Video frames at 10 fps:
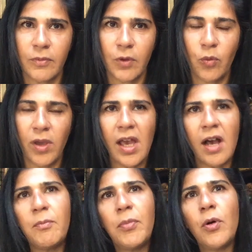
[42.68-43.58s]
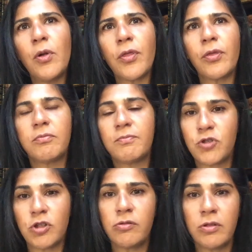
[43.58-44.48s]
we are both
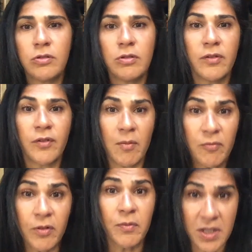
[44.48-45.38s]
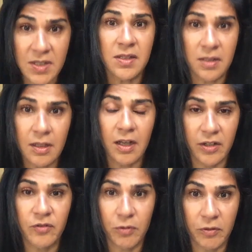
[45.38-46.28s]
children who have come from this
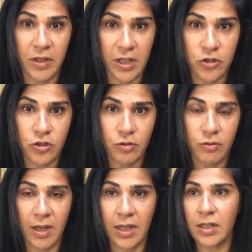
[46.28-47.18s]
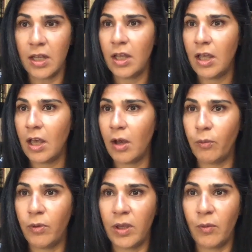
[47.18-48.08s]
kind of privilege, right?
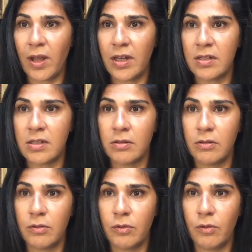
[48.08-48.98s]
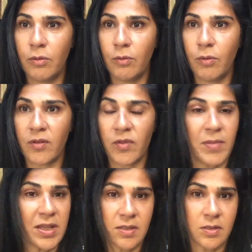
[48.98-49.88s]
We went to one of the
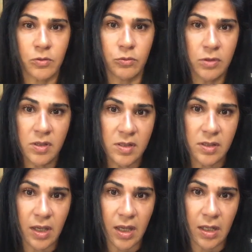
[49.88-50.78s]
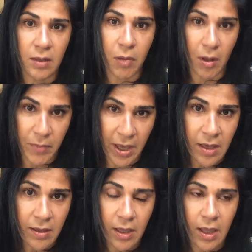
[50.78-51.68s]
best schools in
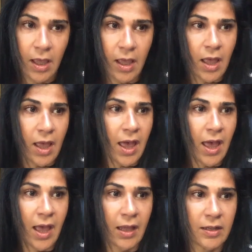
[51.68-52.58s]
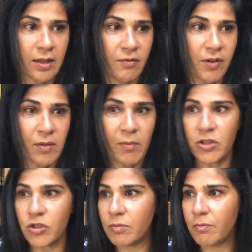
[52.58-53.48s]
Bombay and are very
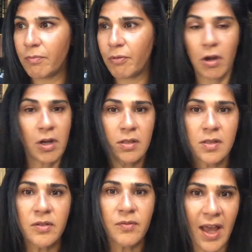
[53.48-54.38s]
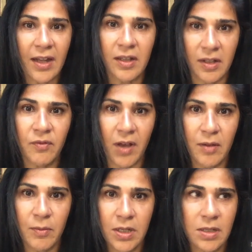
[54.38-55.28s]
much products of that
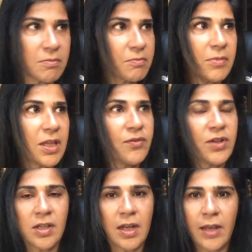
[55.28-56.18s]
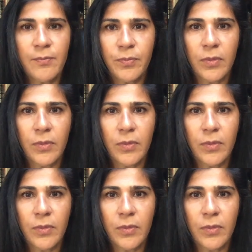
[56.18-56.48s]
environment even today.